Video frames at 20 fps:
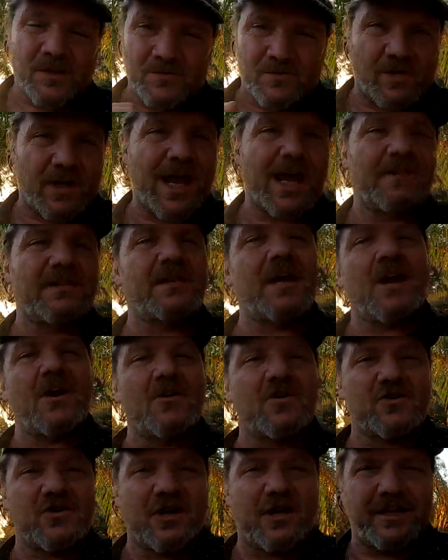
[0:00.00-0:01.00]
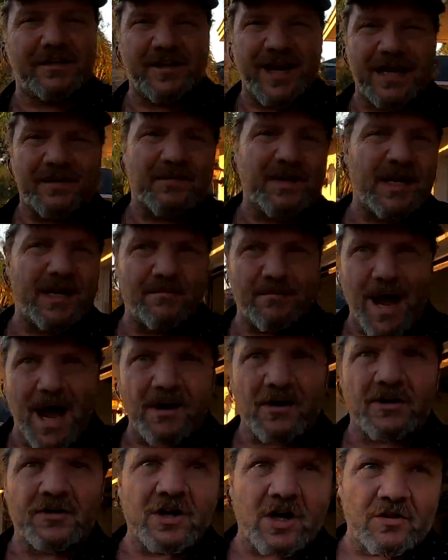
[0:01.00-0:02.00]
So that there is going to take me
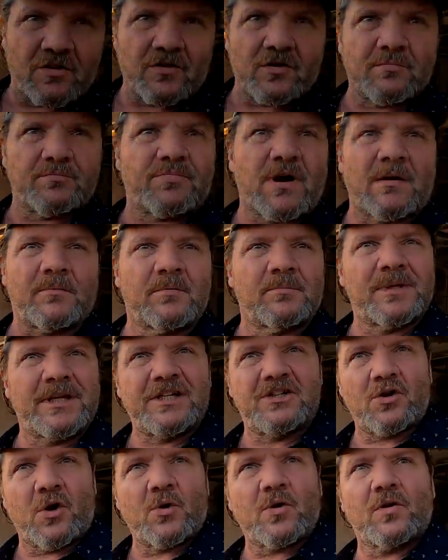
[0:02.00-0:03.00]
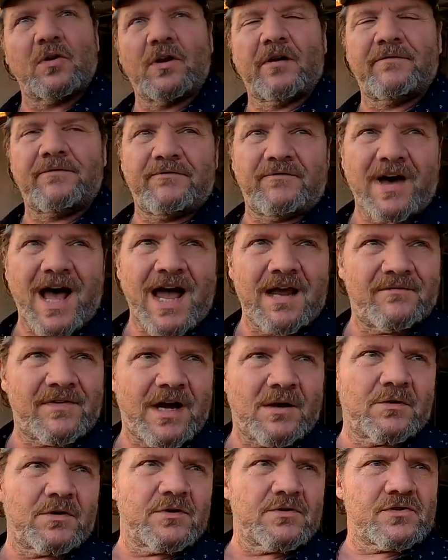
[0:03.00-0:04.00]
about another probably total of 5
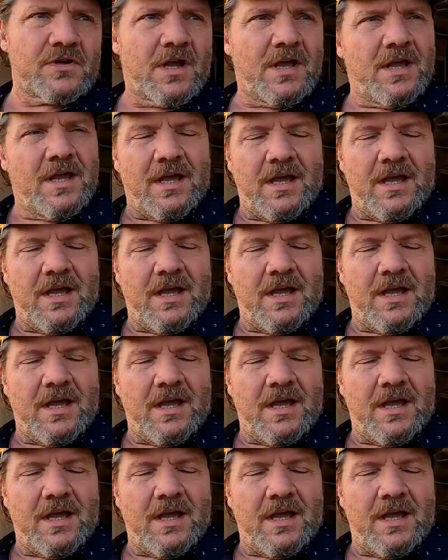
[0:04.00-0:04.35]
hours.